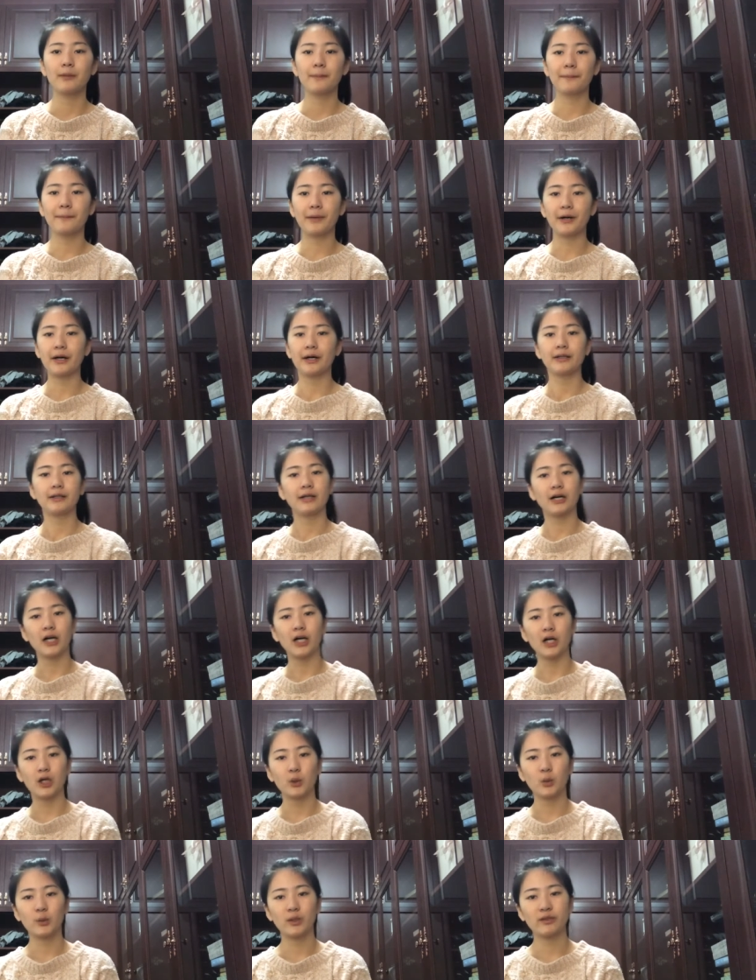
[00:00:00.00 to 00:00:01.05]
But
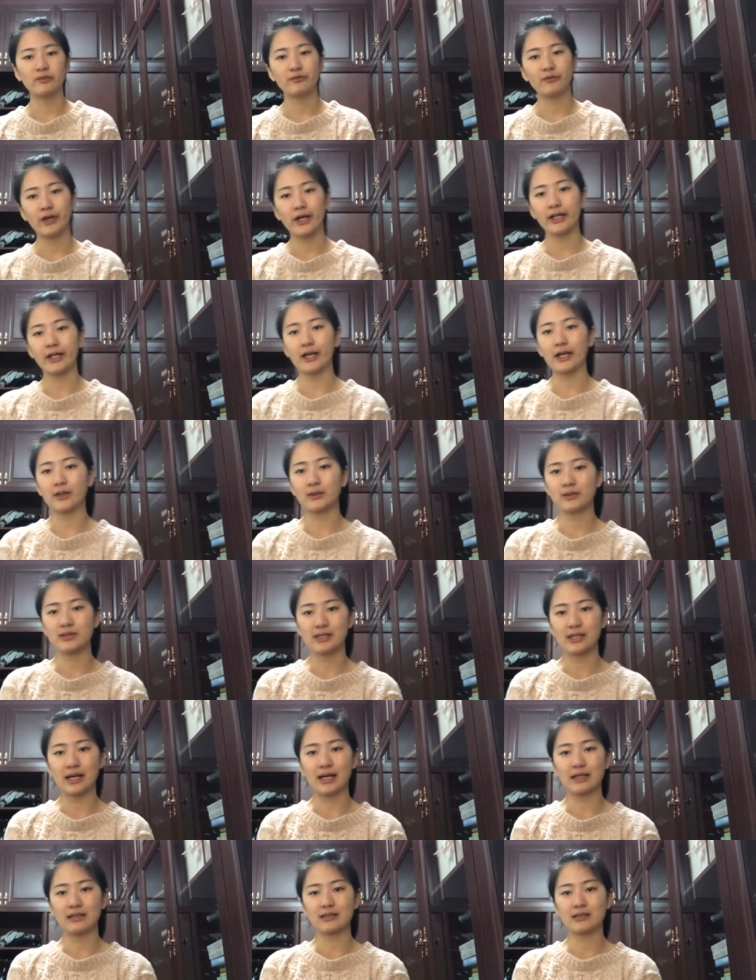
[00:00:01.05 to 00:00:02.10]
we find out
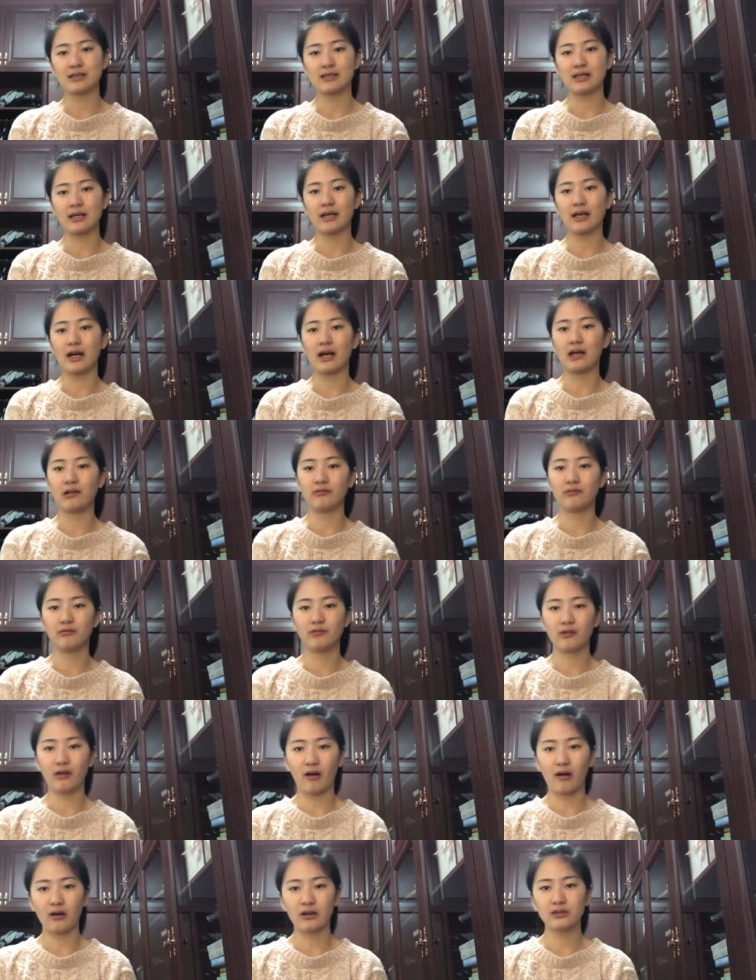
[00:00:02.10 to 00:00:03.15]
that they are
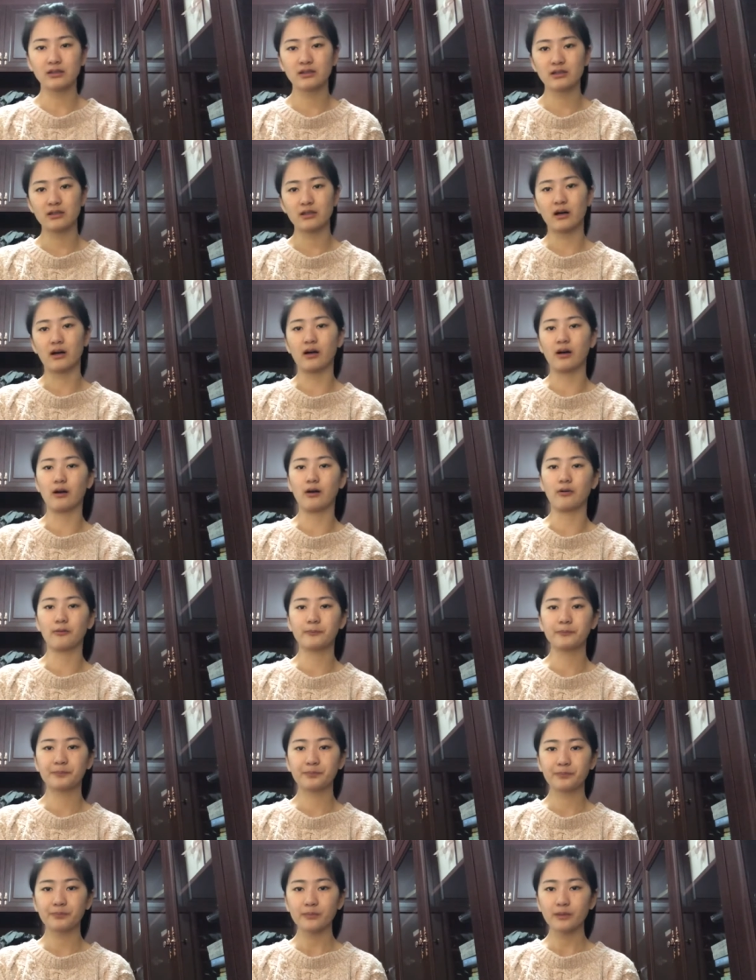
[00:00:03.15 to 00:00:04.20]
not
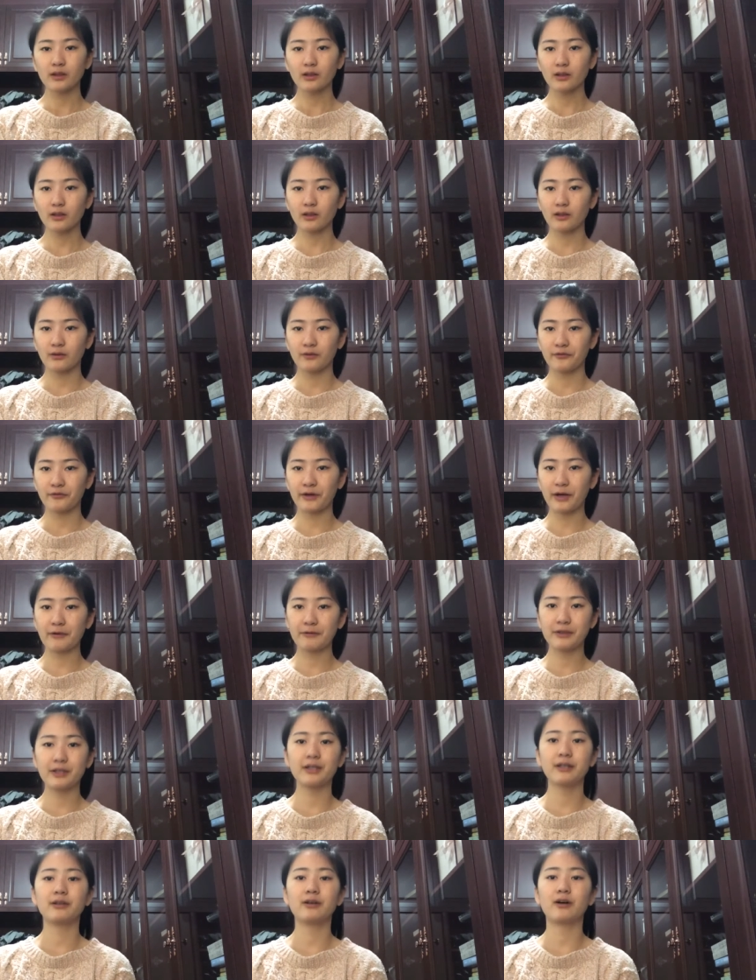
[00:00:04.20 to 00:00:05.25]

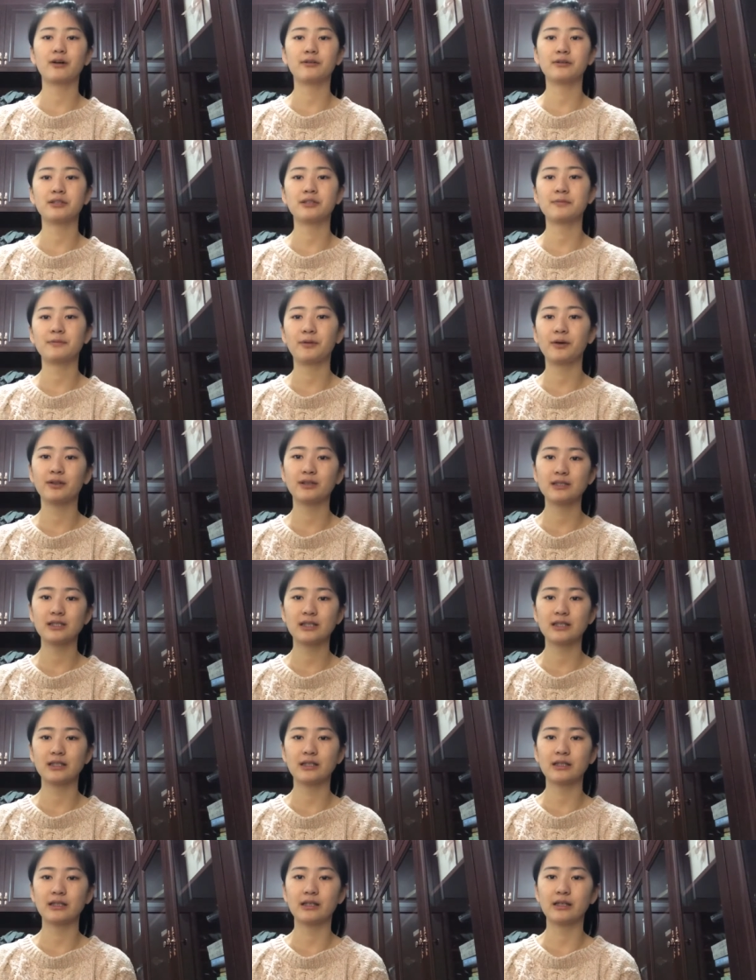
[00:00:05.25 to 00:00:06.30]
very
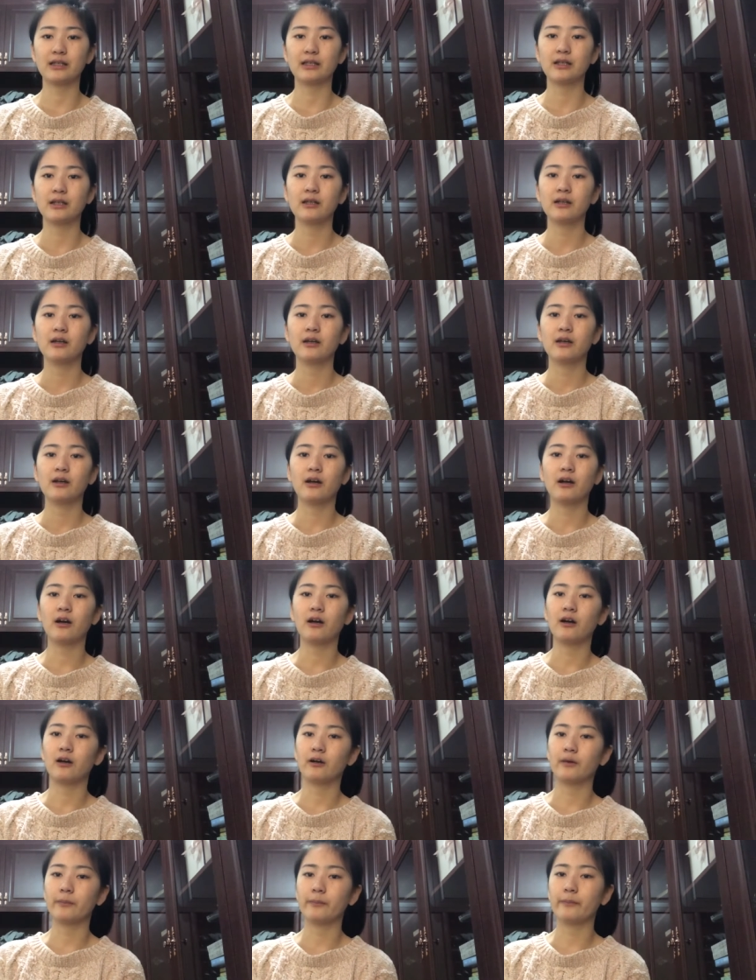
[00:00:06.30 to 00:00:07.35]
correspondingly
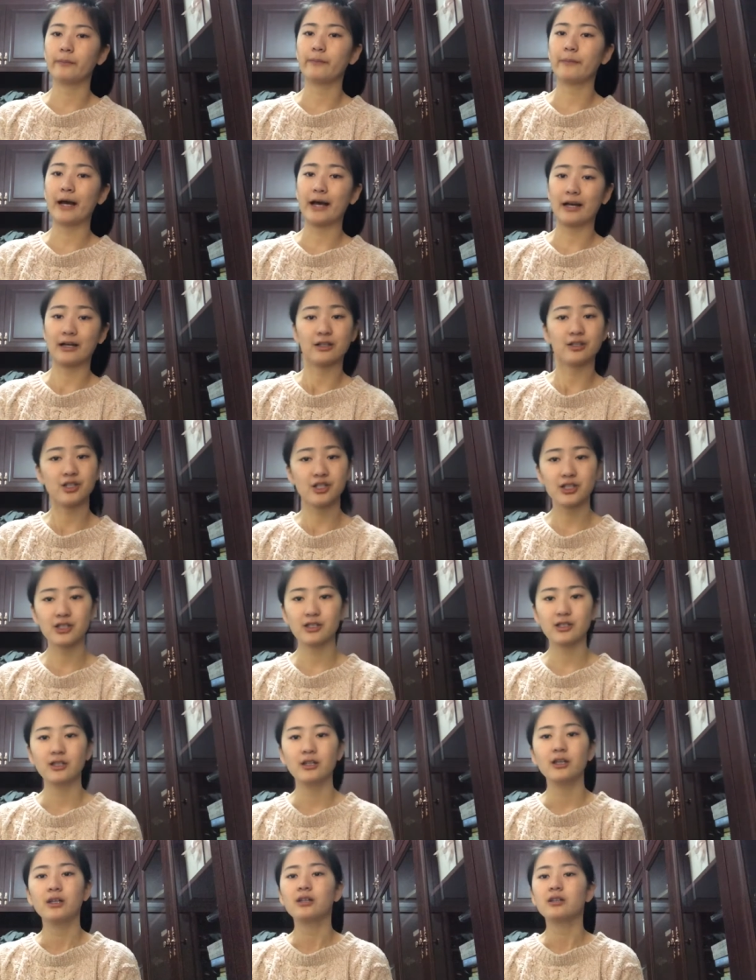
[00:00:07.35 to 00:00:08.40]
matched.
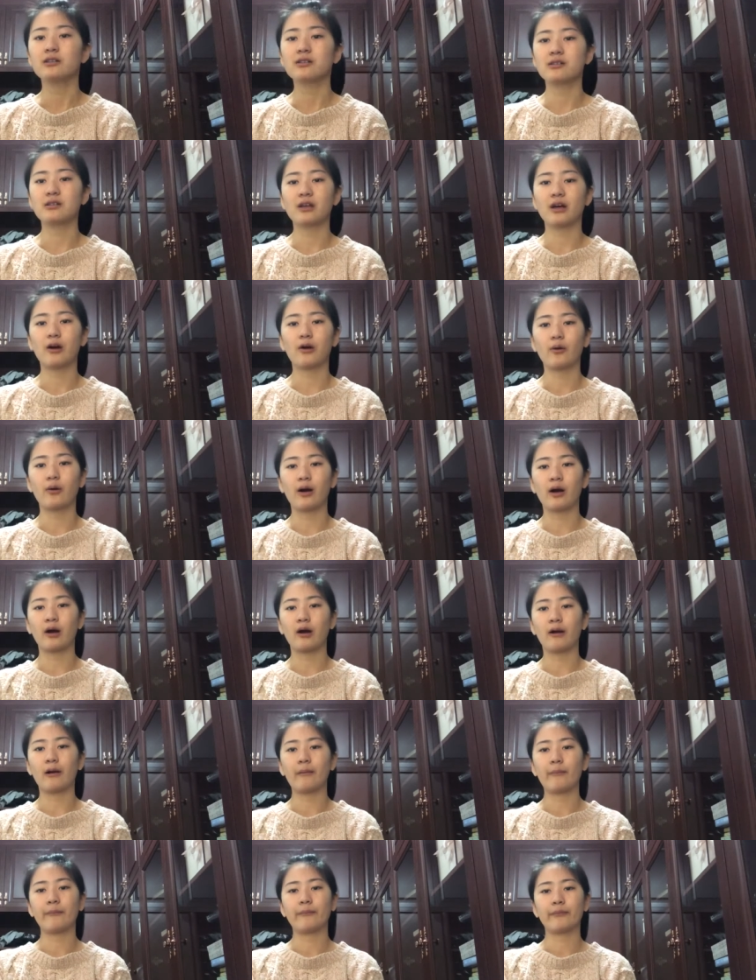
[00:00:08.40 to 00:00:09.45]
So
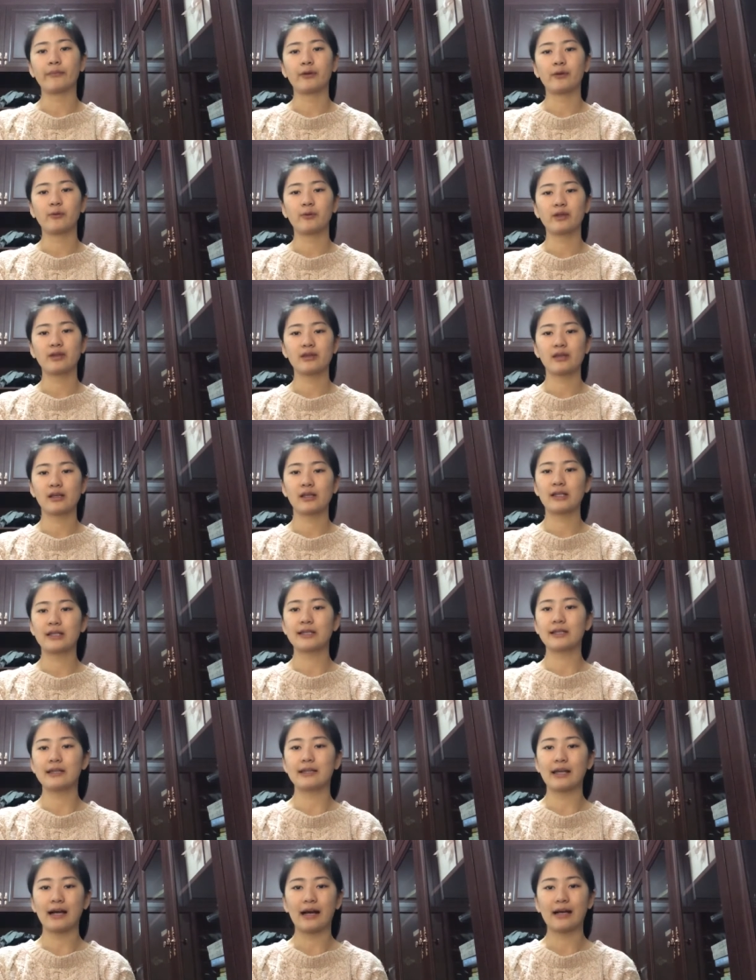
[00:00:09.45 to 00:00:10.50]
we
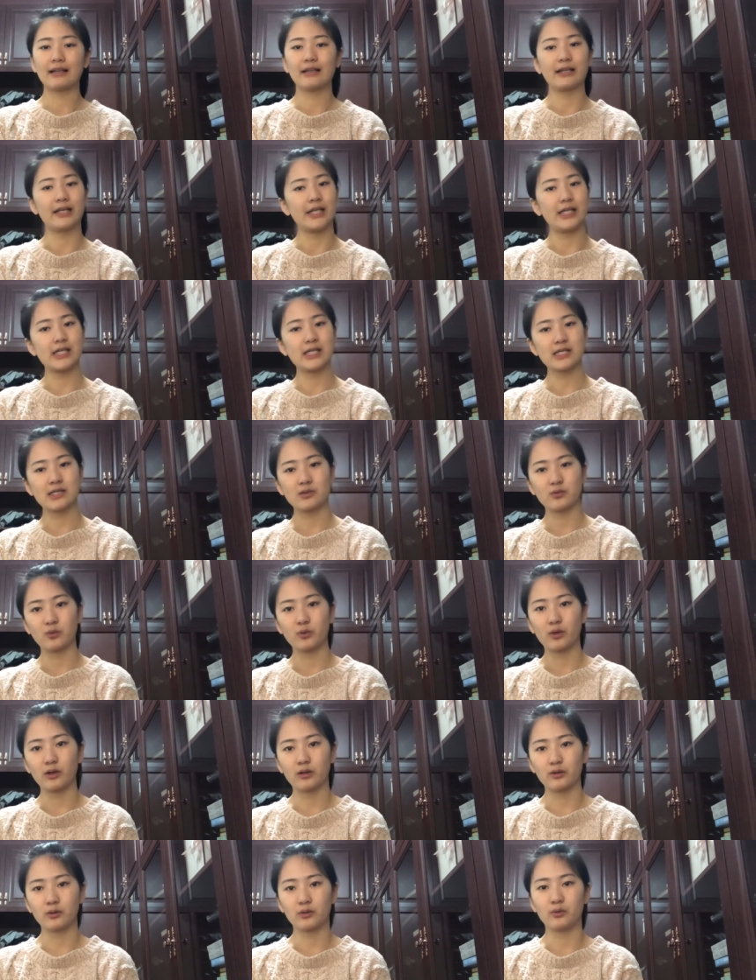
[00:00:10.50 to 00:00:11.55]
think that is
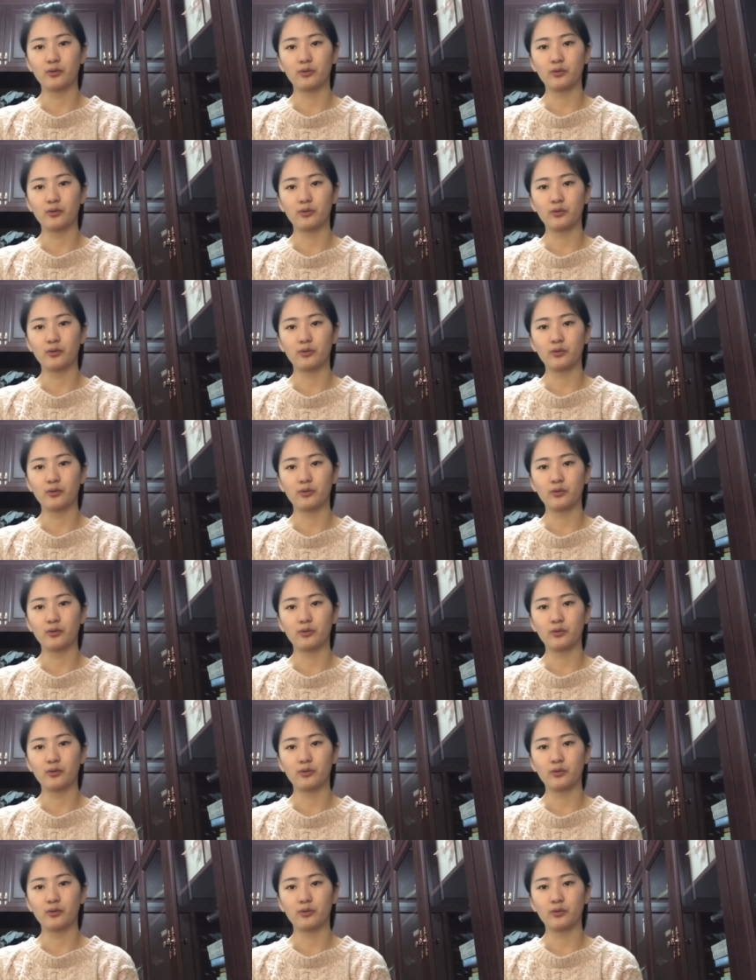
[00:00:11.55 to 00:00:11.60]
what